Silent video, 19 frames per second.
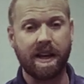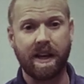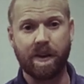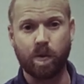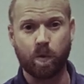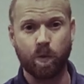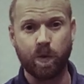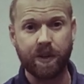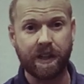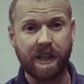
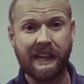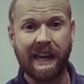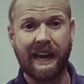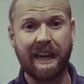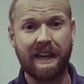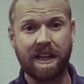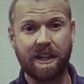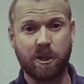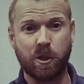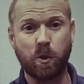again, really
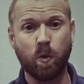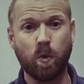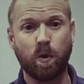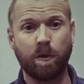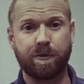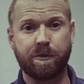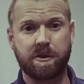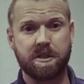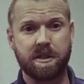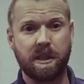handy
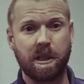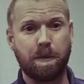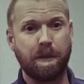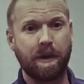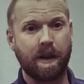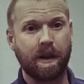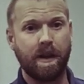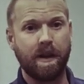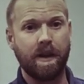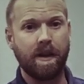tool for
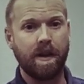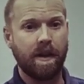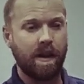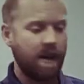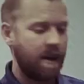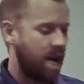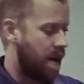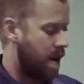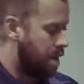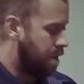sleeping,
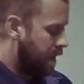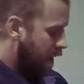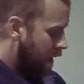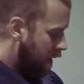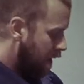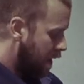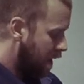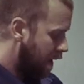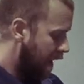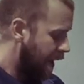and
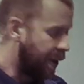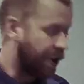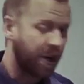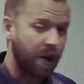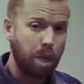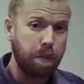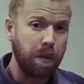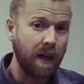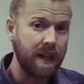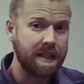you're
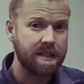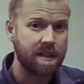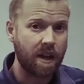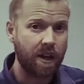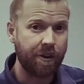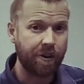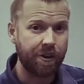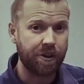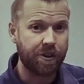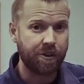going to place it
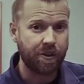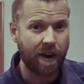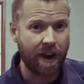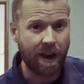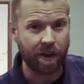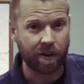underneath your